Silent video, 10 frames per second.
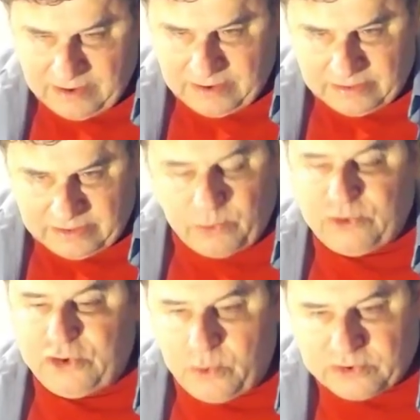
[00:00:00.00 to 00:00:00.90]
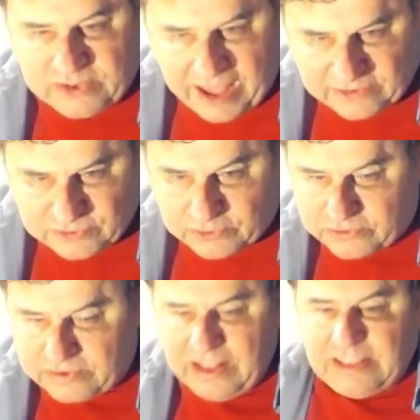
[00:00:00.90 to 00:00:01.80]
There were Jewish
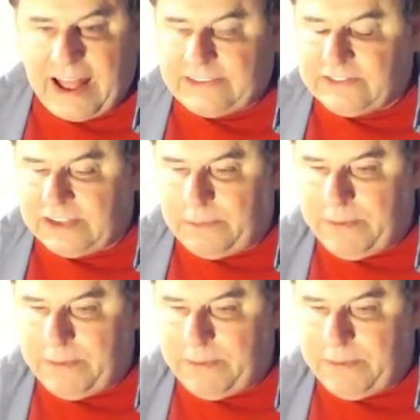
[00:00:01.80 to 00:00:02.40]
gangsters. Lansky